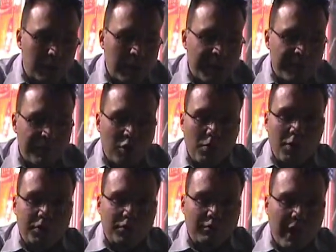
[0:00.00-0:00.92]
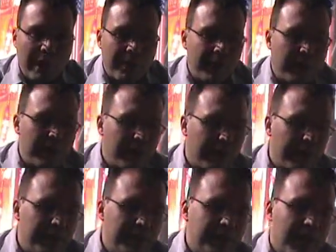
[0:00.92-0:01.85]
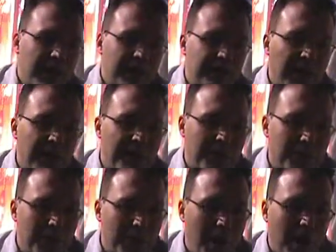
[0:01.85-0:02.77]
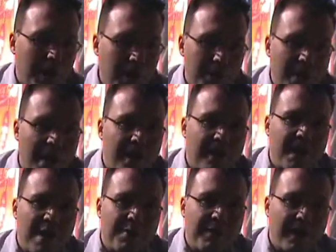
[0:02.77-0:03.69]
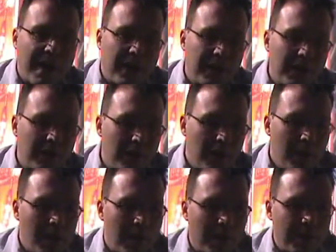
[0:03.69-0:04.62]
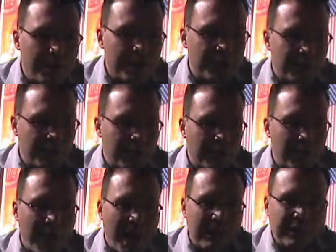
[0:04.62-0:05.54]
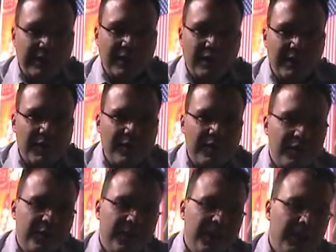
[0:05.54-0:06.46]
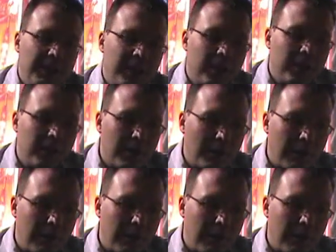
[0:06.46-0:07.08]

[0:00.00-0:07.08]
Kind of an almost rarity is Sauvignon Blanc coming out of the Napa Valley. They just did a comparison of the 15